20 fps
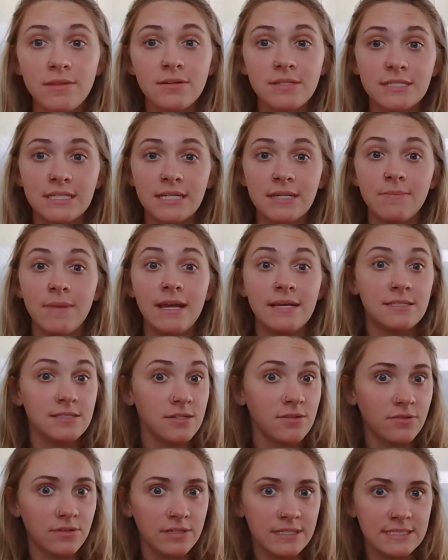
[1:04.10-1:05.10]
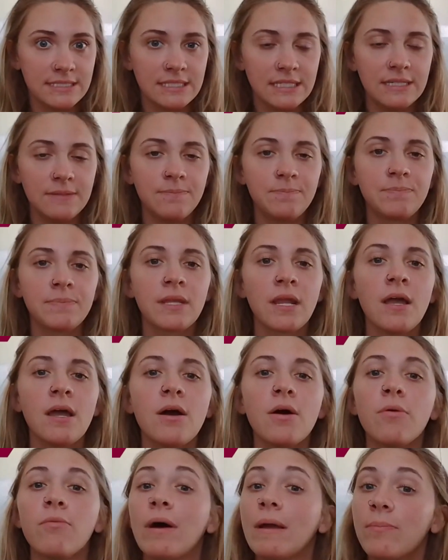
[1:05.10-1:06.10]
your team asynchronously.
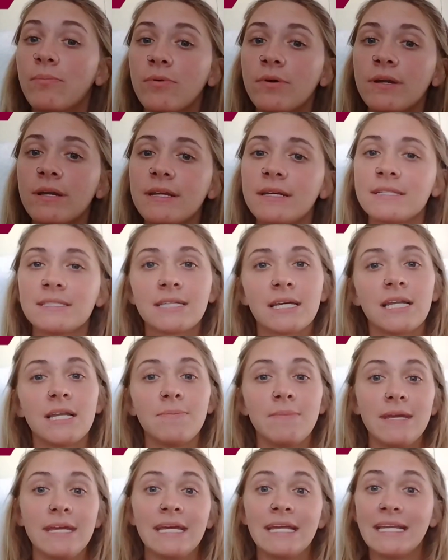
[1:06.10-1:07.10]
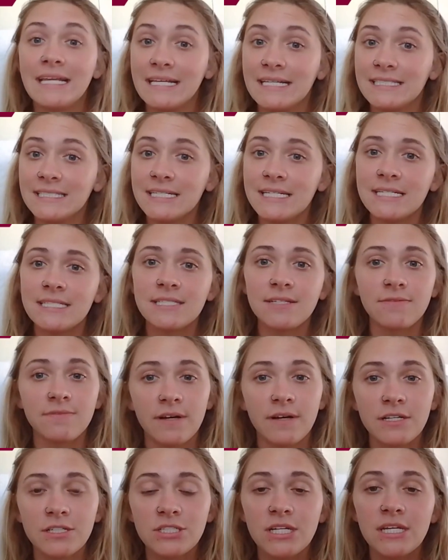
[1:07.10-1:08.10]
Whiteboard is going to make it easy to
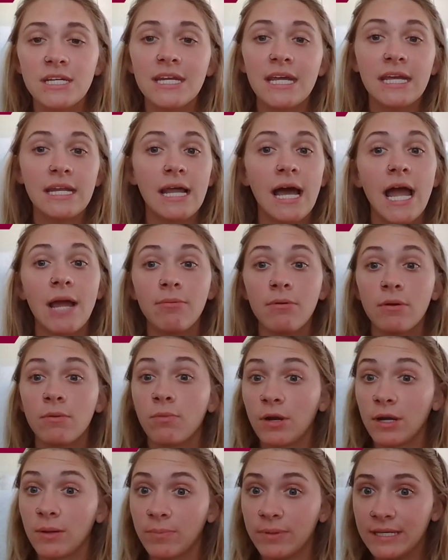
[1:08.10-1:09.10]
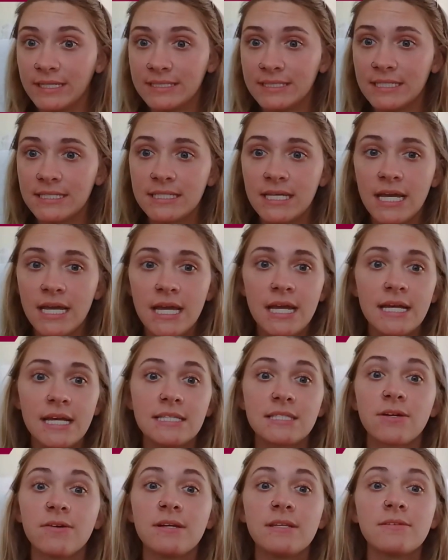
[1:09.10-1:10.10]
function in hybrid workplaces.
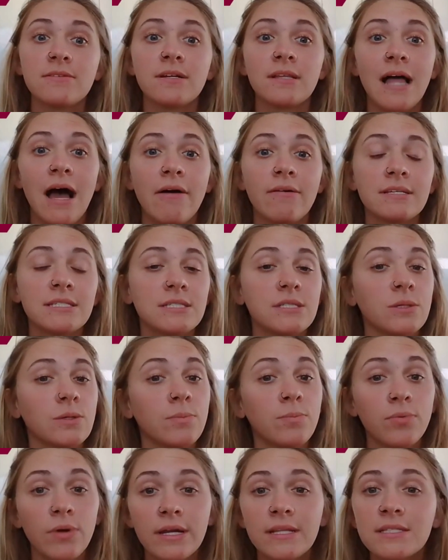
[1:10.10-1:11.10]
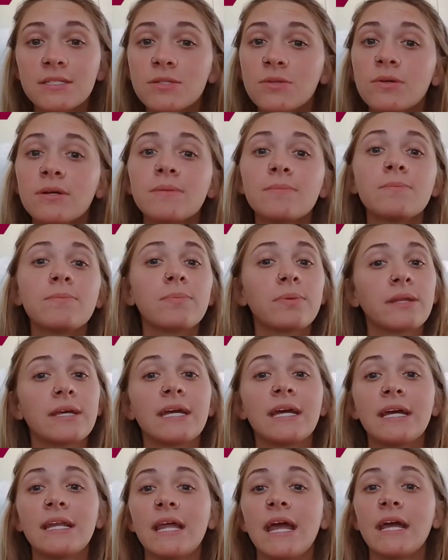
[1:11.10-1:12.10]
It's going to allow us to brainstorm,
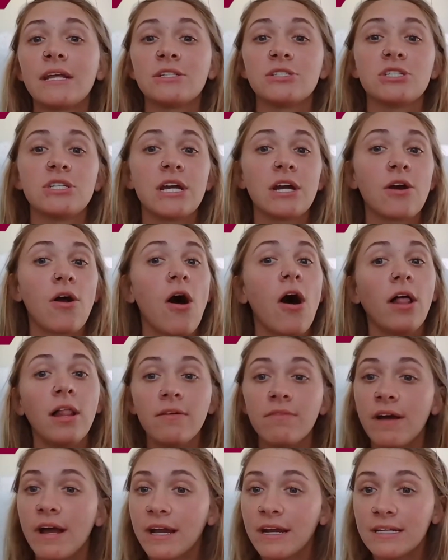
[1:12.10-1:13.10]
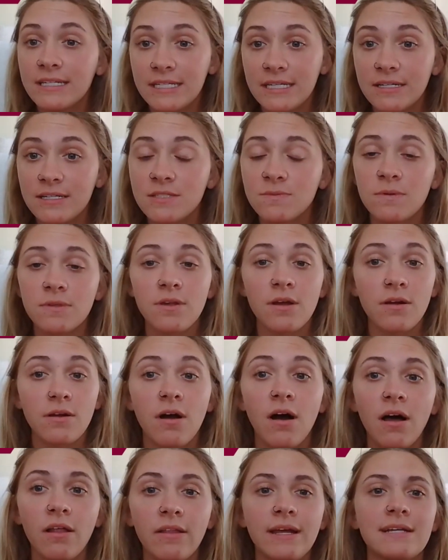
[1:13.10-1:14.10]
plan, and share all of our ideas with our
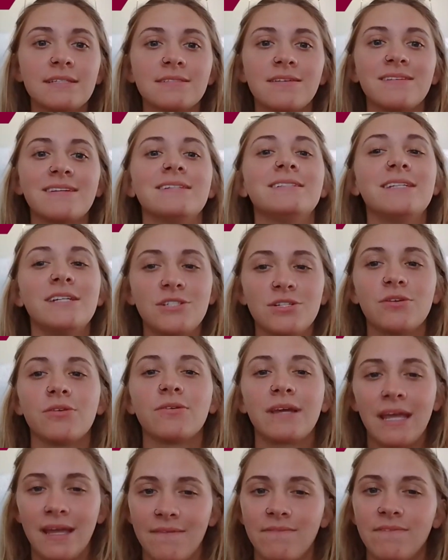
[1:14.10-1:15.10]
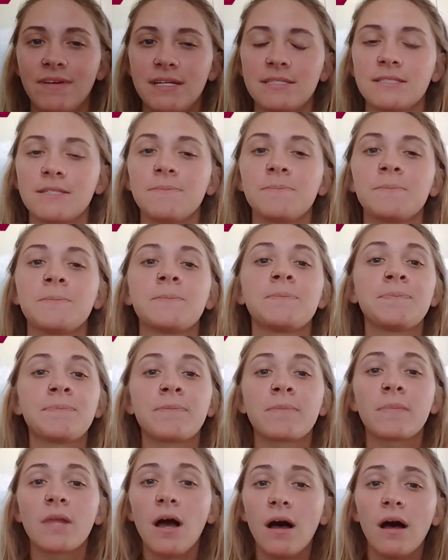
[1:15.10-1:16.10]
colleagues on a digital canvas.
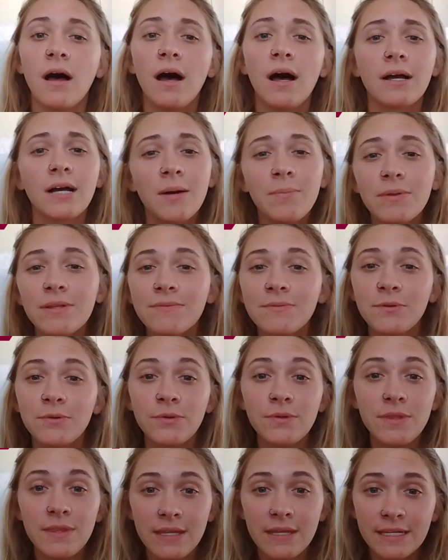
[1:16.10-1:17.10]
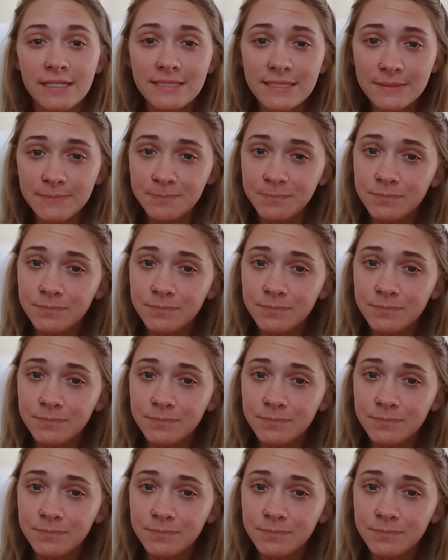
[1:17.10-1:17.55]
A couple of cool things